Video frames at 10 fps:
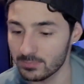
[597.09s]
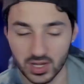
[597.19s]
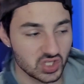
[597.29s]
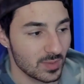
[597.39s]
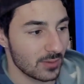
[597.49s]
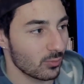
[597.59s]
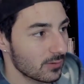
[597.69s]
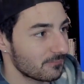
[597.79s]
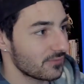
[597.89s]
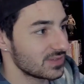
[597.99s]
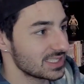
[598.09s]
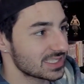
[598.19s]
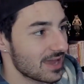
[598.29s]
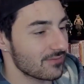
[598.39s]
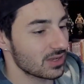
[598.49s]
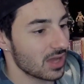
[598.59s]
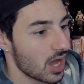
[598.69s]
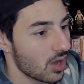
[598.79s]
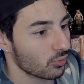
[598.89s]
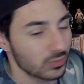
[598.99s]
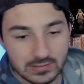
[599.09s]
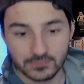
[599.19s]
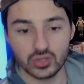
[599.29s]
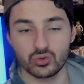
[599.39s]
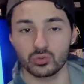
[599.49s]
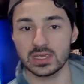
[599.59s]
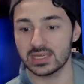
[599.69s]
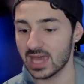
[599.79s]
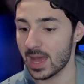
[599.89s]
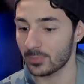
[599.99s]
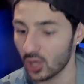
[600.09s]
Punch Man 157 uh, review, recap,